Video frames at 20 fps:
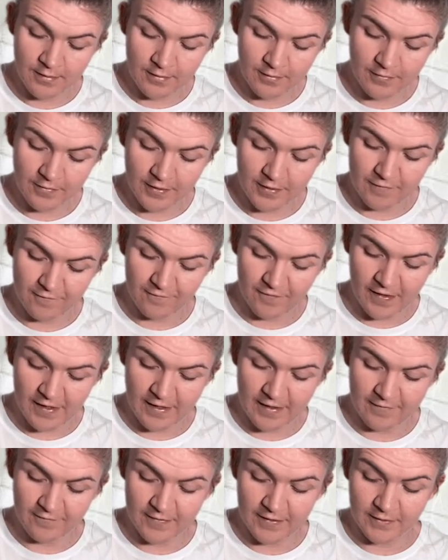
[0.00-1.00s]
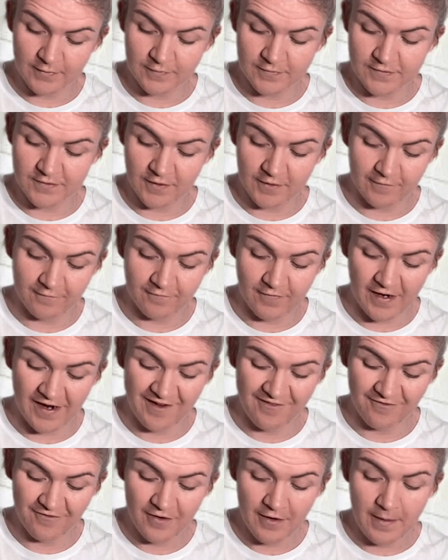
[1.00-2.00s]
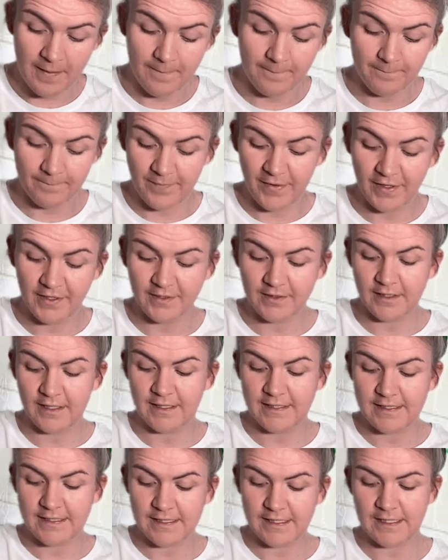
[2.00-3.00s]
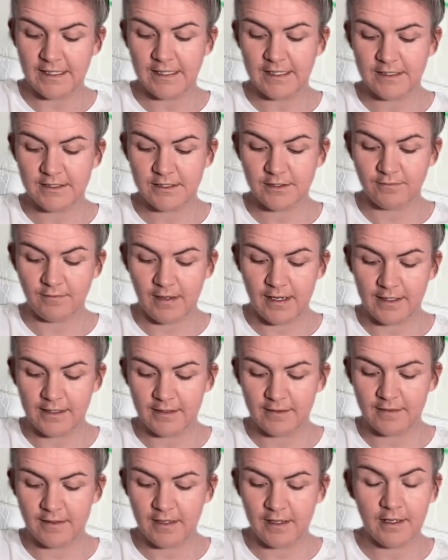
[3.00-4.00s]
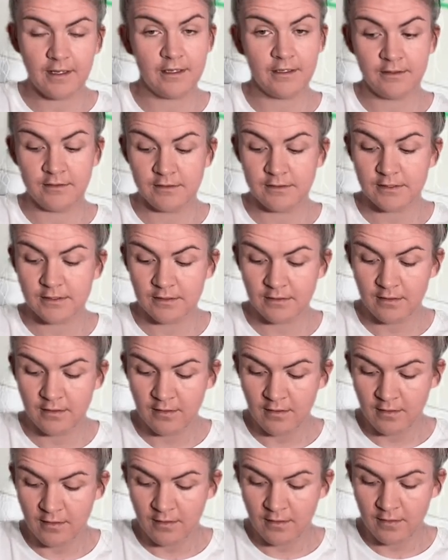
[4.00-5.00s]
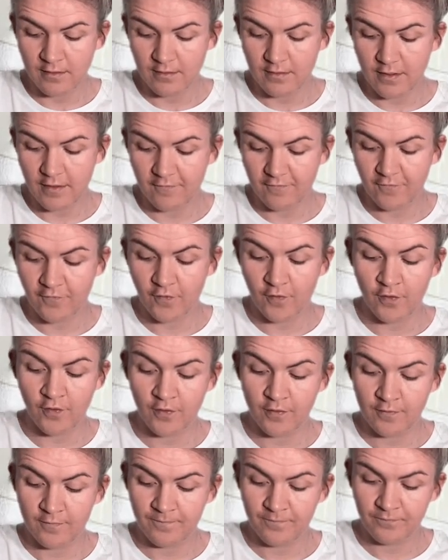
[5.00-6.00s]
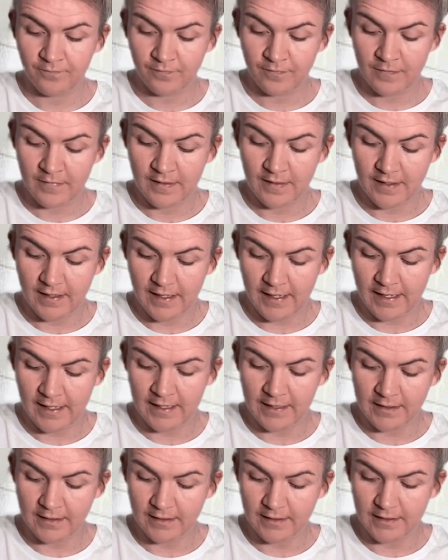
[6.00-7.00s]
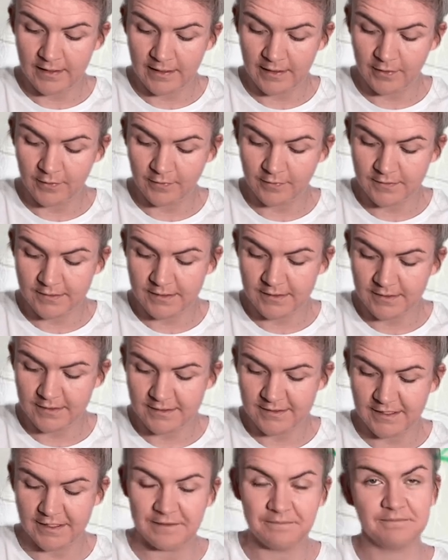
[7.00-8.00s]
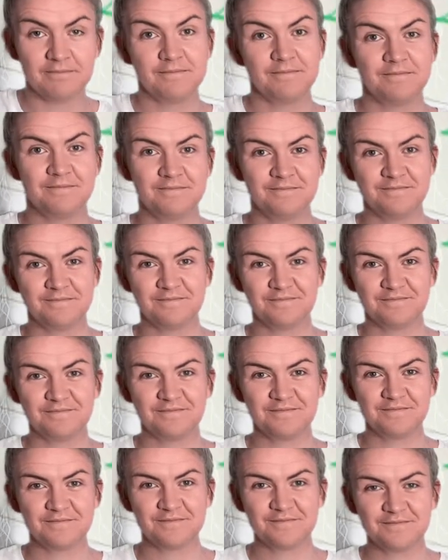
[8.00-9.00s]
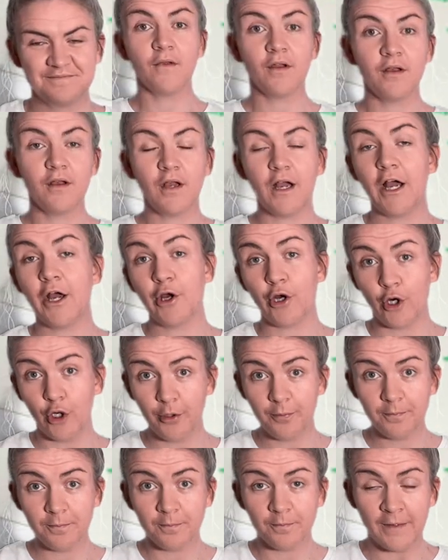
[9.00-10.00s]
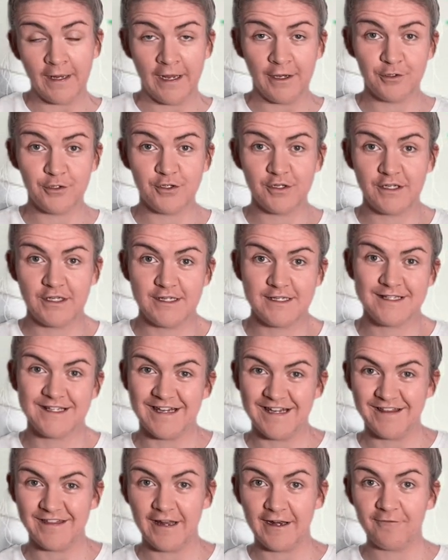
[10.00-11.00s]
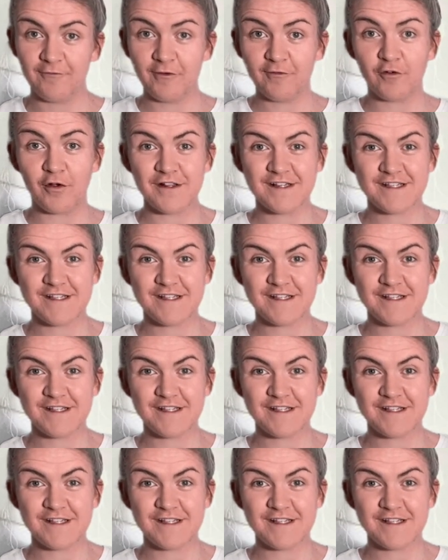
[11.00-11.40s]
35 equals 35, but I need to write at the end, therefore a equals 10. I hope now you can see that if we've got